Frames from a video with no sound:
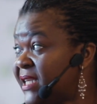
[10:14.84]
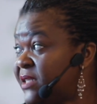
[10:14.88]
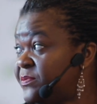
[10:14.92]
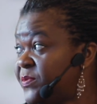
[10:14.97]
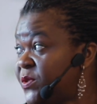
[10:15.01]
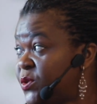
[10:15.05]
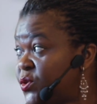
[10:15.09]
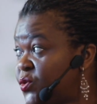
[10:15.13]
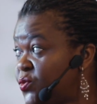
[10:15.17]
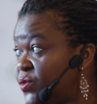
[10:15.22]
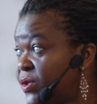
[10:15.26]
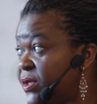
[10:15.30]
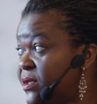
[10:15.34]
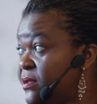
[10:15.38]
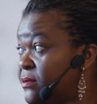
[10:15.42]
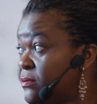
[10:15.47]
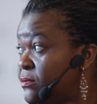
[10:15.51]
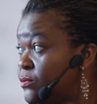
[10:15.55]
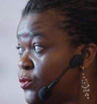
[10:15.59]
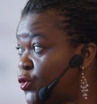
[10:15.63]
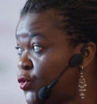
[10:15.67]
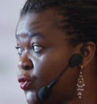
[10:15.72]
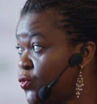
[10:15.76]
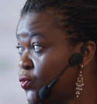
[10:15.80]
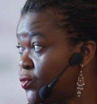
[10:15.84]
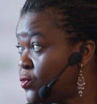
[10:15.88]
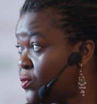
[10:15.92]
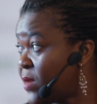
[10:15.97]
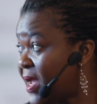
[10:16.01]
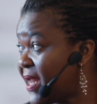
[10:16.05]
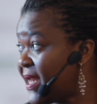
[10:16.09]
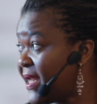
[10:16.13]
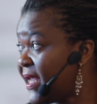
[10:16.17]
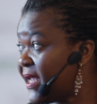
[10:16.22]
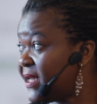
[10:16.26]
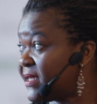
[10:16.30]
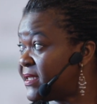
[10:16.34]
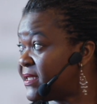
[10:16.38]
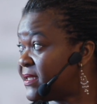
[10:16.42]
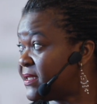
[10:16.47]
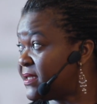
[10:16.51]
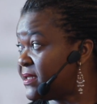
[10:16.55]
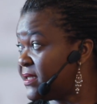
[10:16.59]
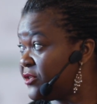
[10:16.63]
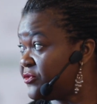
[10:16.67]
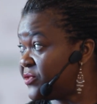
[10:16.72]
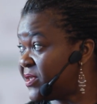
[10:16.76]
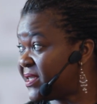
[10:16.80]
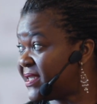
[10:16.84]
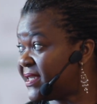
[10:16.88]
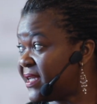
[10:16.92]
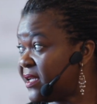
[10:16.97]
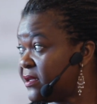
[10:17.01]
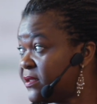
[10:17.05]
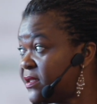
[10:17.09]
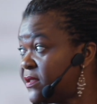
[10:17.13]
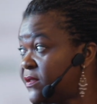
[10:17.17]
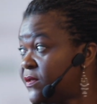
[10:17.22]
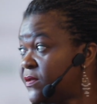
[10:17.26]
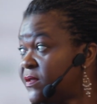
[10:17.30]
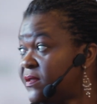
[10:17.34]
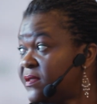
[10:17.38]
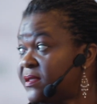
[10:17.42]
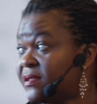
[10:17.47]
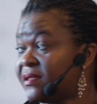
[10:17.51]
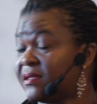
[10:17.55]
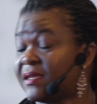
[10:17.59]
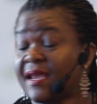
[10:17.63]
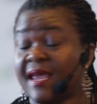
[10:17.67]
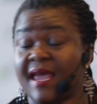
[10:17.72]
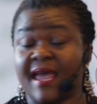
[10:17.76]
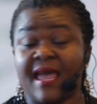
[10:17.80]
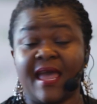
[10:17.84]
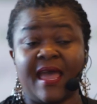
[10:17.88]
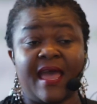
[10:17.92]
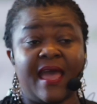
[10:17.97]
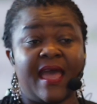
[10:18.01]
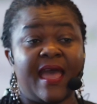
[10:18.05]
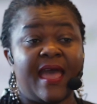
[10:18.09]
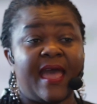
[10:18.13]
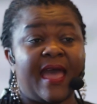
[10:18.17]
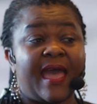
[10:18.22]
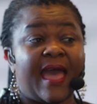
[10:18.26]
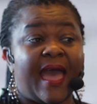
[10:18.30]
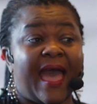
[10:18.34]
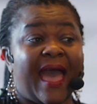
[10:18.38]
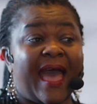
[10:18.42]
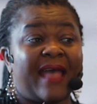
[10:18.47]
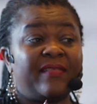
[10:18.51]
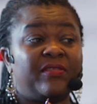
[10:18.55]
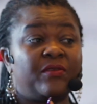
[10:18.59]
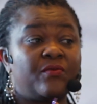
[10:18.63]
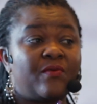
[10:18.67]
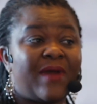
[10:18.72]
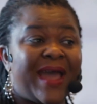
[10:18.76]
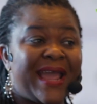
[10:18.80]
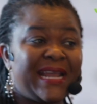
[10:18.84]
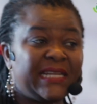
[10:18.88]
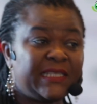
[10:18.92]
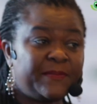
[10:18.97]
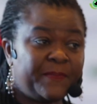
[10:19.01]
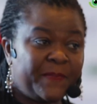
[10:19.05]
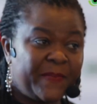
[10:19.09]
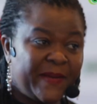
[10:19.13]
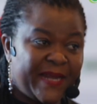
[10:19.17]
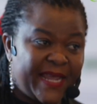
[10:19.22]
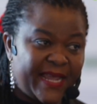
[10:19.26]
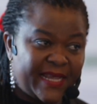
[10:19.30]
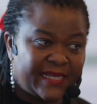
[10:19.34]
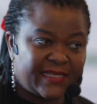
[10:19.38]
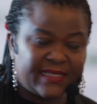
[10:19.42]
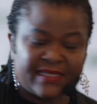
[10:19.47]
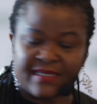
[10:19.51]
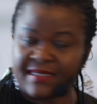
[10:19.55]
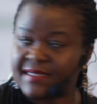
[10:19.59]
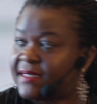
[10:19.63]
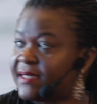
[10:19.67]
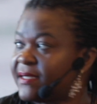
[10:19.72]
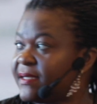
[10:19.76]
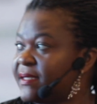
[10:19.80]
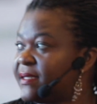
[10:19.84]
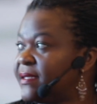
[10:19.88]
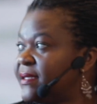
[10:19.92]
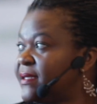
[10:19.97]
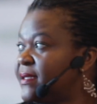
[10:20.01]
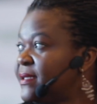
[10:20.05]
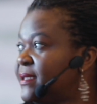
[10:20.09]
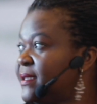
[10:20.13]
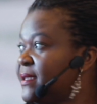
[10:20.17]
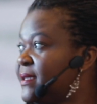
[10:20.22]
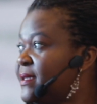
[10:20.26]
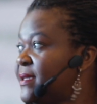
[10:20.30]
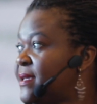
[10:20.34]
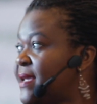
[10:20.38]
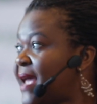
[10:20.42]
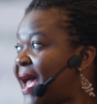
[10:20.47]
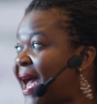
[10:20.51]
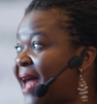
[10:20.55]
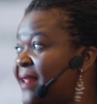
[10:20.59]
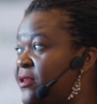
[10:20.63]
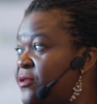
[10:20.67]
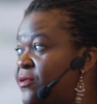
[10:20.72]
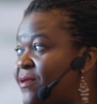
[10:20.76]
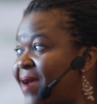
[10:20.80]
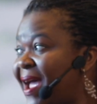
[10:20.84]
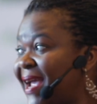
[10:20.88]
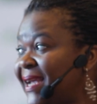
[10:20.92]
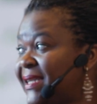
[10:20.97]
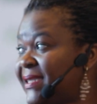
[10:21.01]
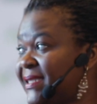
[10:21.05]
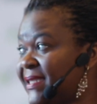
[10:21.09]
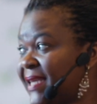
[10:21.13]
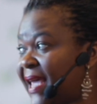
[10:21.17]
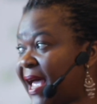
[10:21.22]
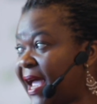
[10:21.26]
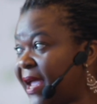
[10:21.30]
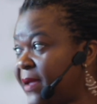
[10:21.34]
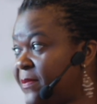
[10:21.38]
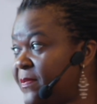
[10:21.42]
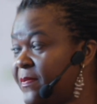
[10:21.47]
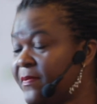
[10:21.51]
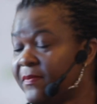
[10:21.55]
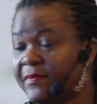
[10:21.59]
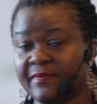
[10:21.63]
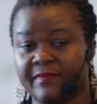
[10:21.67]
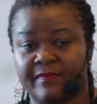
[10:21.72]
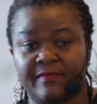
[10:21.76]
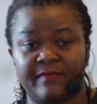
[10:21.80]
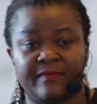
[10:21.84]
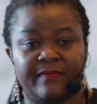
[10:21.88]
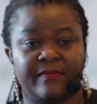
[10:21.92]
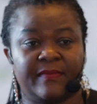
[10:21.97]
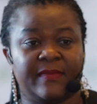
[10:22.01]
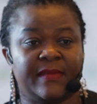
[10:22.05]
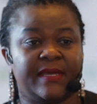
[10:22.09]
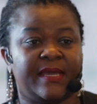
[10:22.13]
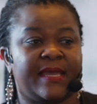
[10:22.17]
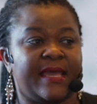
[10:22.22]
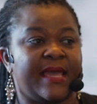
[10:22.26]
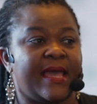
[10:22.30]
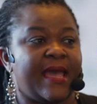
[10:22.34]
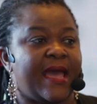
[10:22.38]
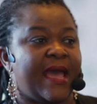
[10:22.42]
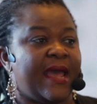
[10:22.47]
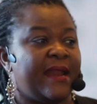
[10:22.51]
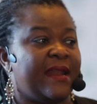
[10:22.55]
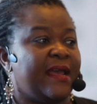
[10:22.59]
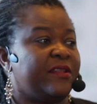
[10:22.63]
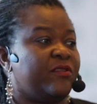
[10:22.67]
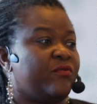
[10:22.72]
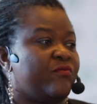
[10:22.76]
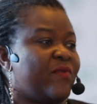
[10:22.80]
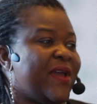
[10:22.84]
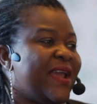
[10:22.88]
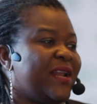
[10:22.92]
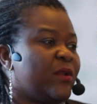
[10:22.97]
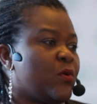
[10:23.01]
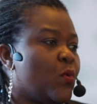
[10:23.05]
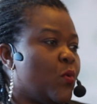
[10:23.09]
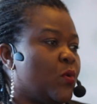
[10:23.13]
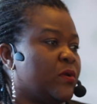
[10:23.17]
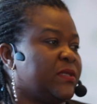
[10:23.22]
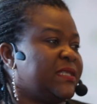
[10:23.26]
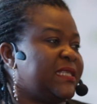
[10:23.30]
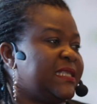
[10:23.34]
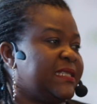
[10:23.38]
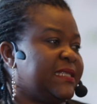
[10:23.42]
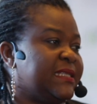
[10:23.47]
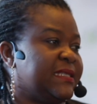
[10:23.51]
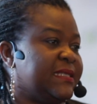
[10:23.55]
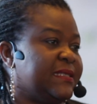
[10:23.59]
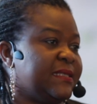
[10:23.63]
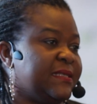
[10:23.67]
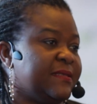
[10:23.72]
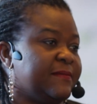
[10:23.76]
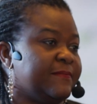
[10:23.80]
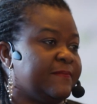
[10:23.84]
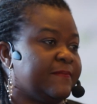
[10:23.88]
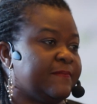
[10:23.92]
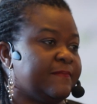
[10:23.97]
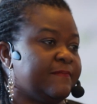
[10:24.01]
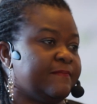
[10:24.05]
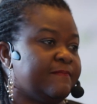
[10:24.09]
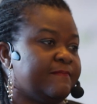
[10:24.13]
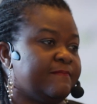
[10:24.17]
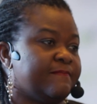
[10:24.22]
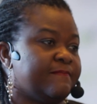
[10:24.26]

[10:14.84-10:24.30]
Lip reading: that's between 2 and 8 degrees Celsius, at the right place, at the right time, and at the right quantities.